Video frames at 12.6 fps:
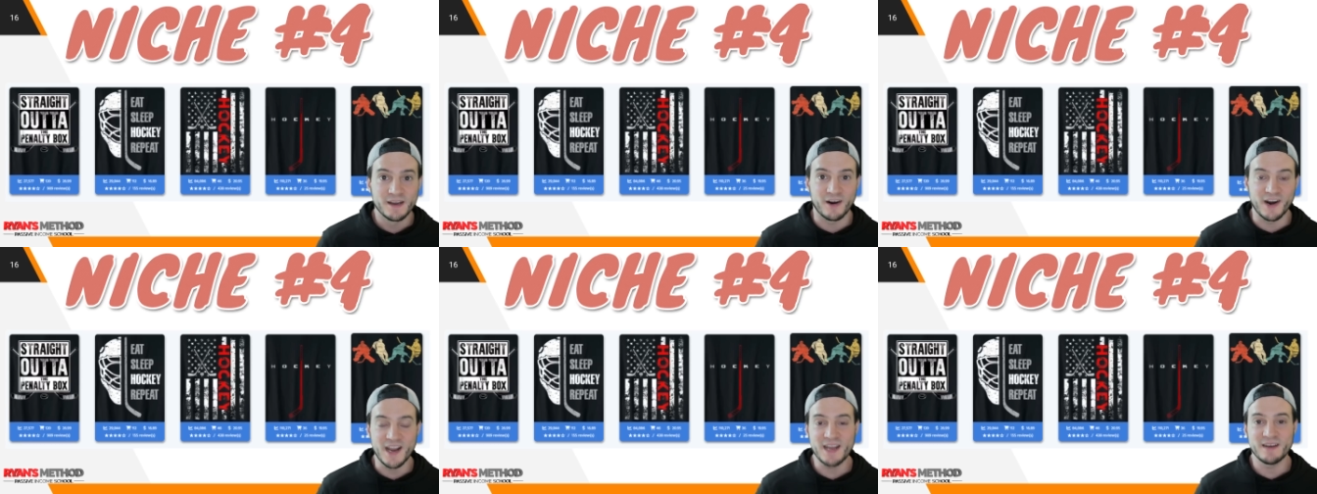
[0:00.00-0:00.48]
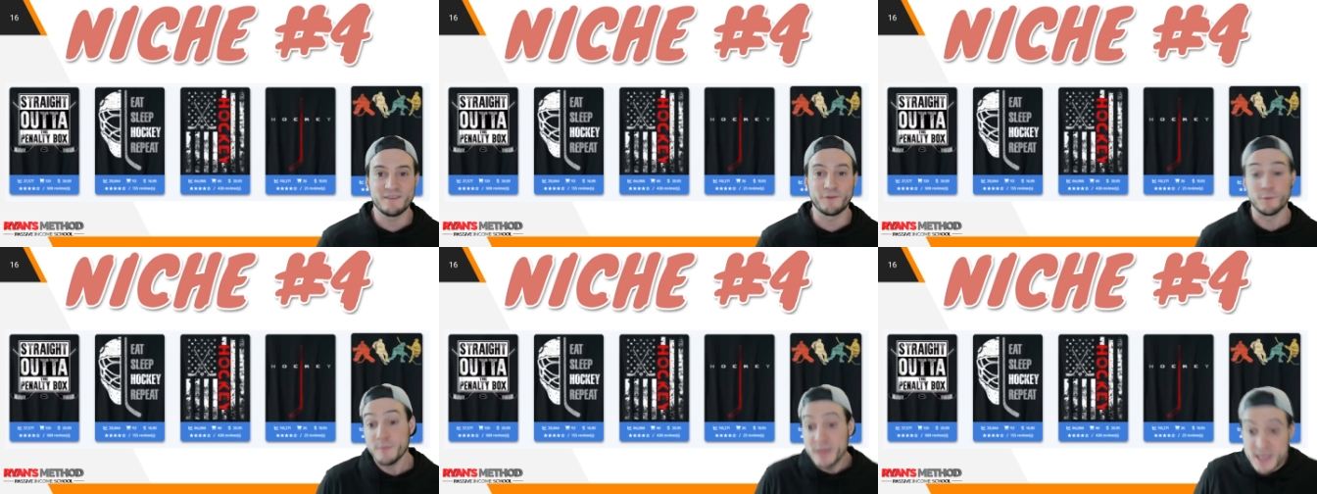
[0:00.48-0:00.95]
All right.
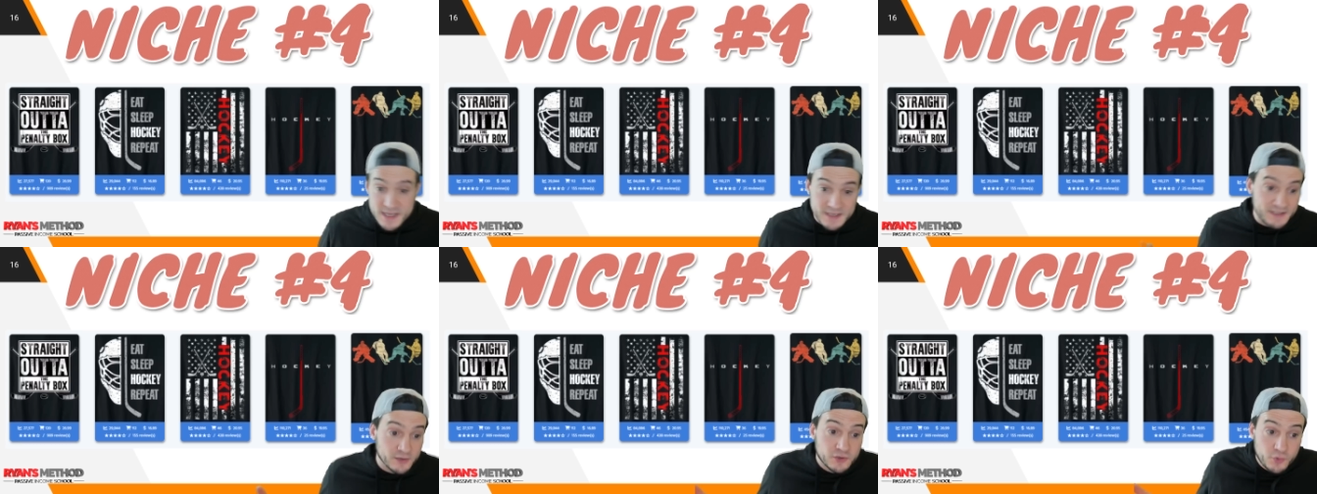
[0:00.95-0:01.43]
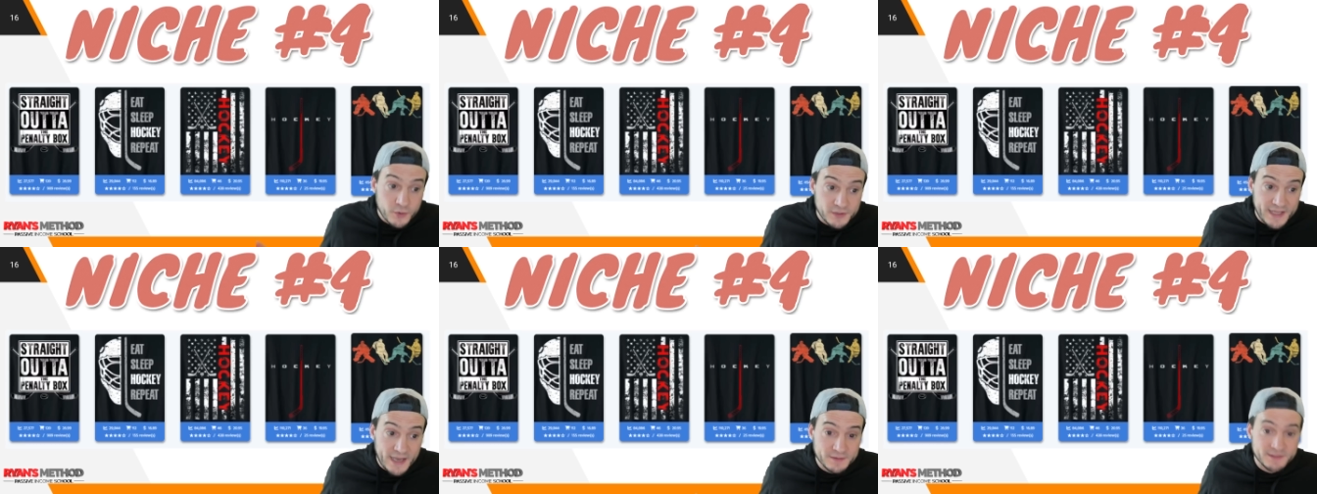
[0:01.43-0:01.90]
For me, in tier
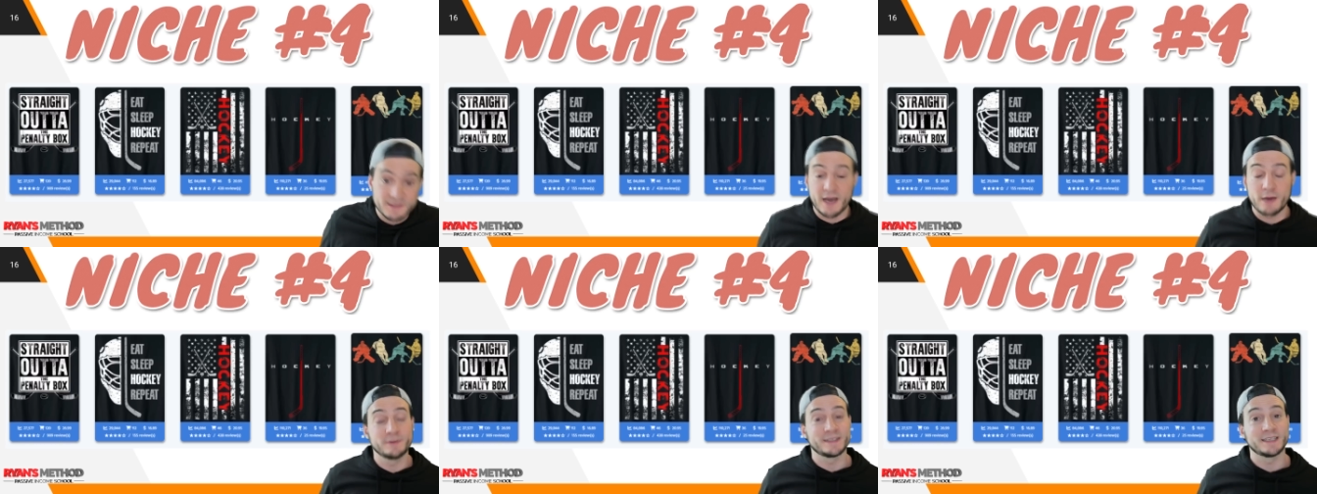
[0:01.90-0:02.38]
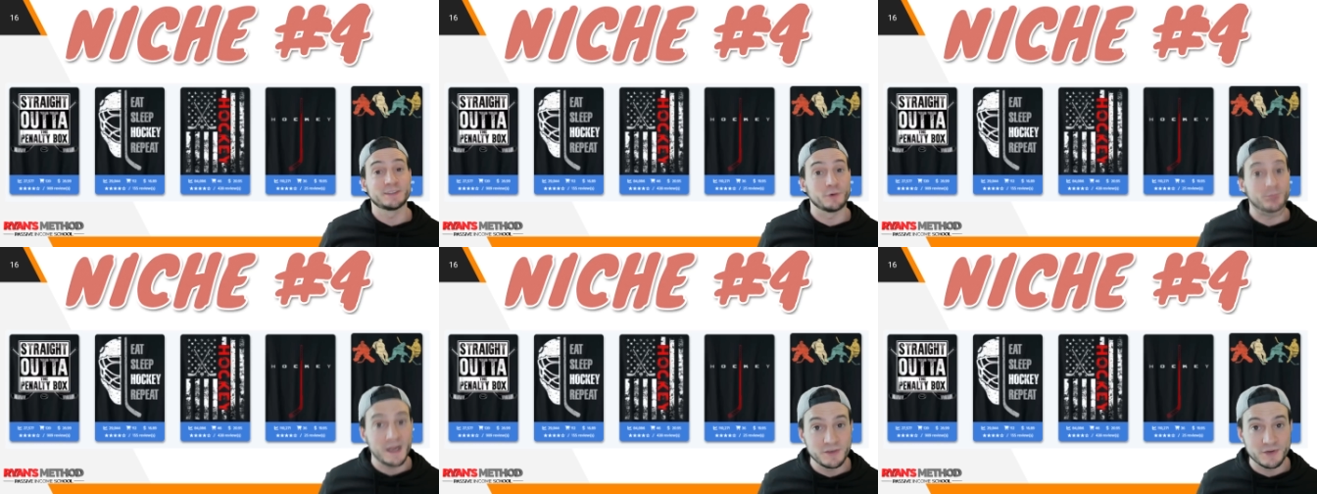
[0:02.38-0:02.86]
200,000, I always like to
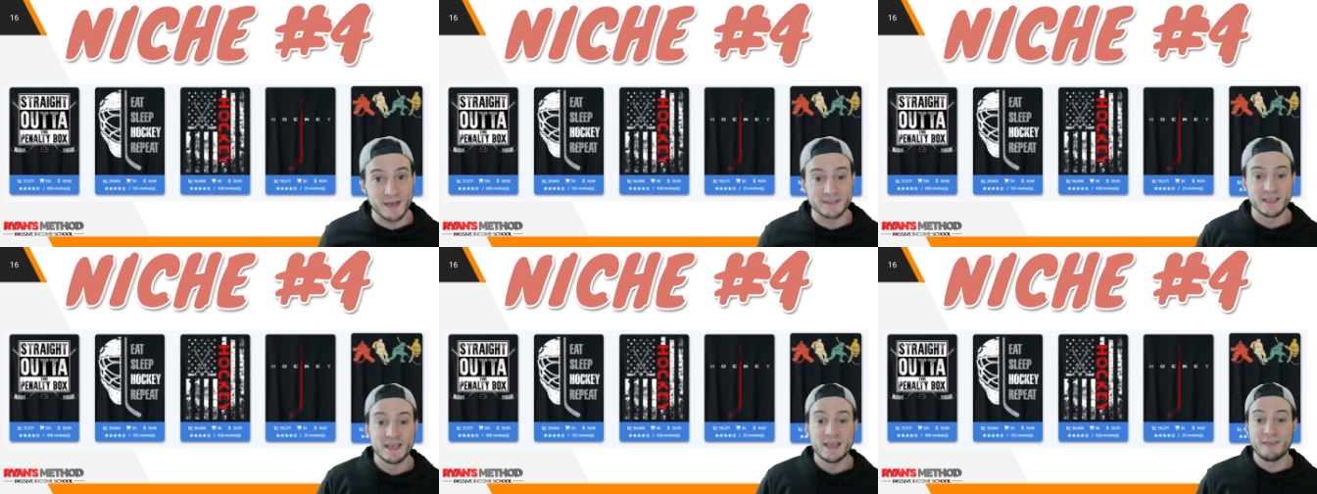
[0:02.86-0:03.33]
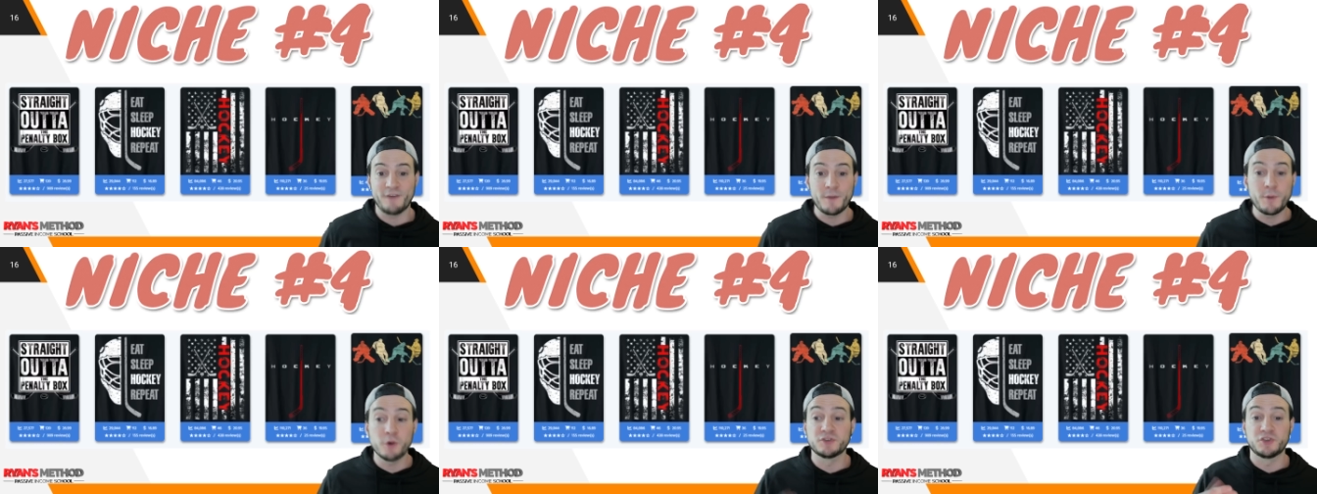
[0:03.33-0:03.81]
remind you guys if I
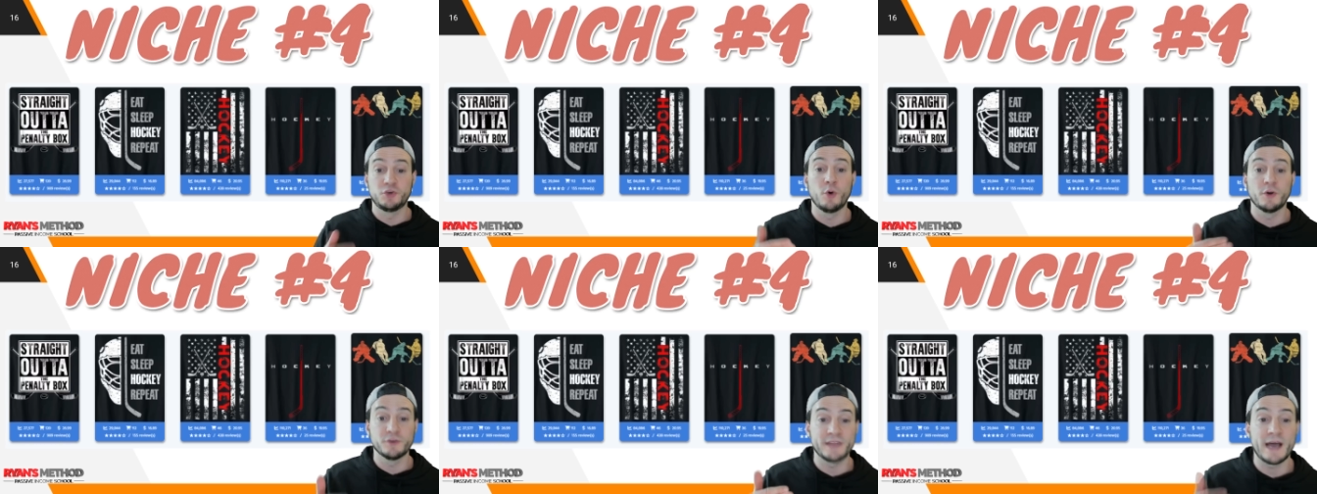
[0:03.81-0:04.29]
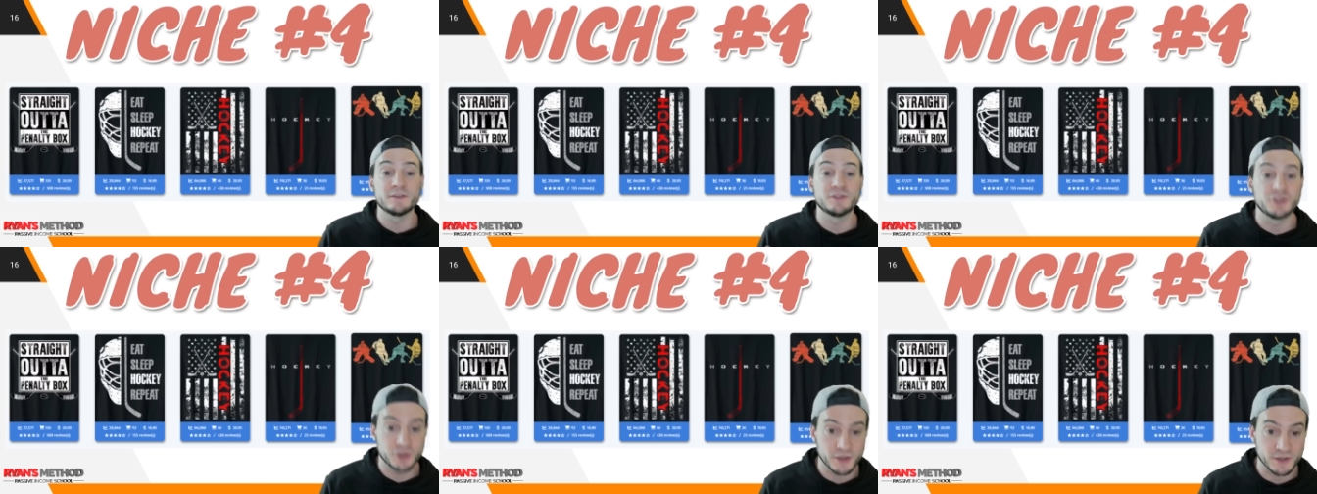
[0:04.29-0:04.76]
post
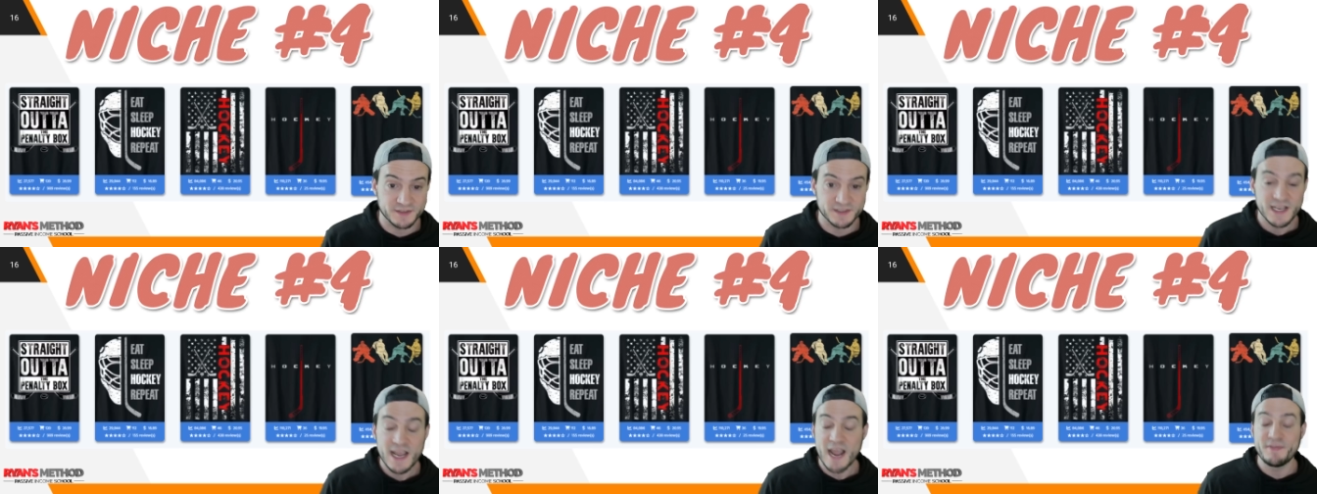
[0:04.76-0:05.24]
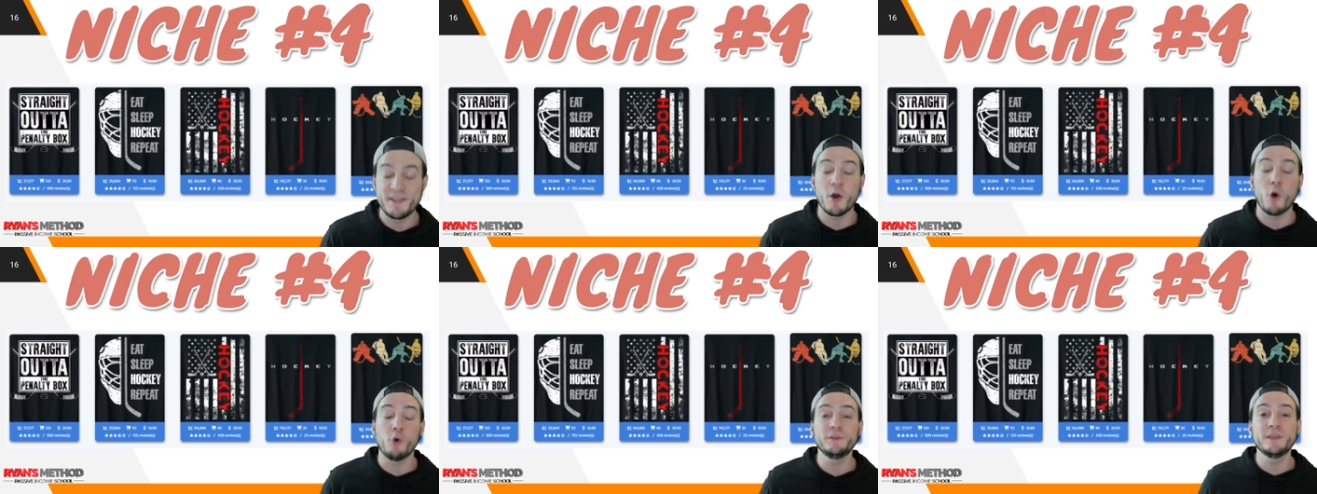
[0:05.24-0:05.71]
200,000 shirts and
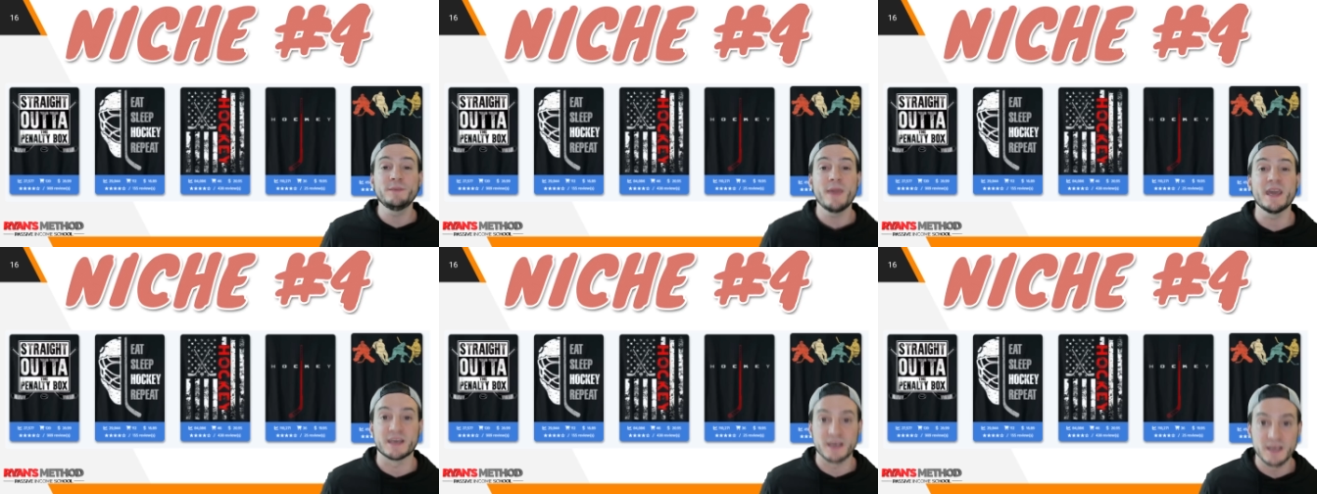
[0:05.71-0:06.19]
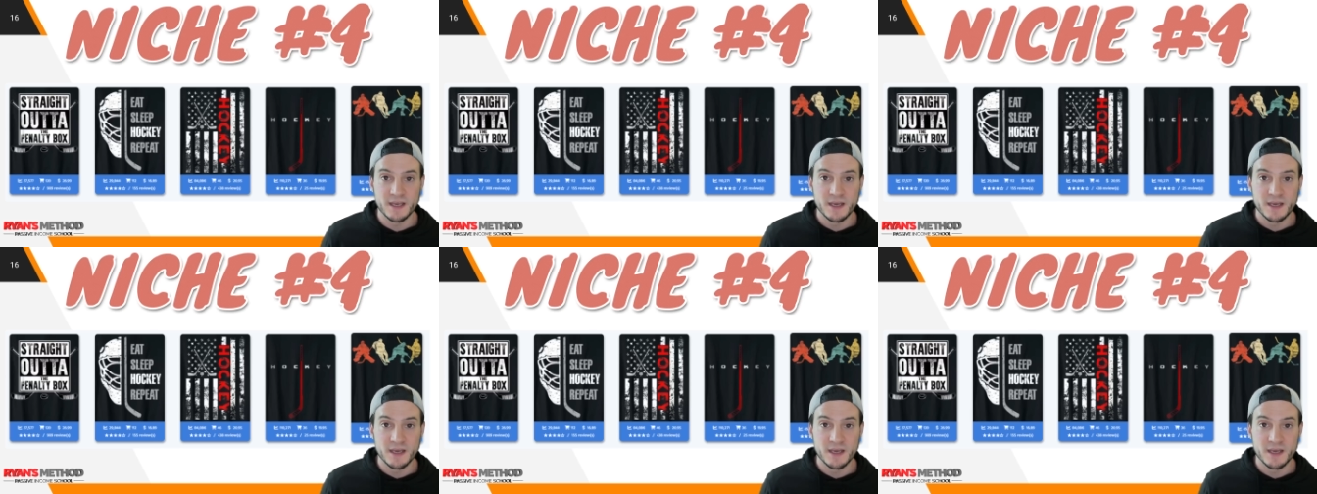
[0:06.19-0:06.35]
they only make,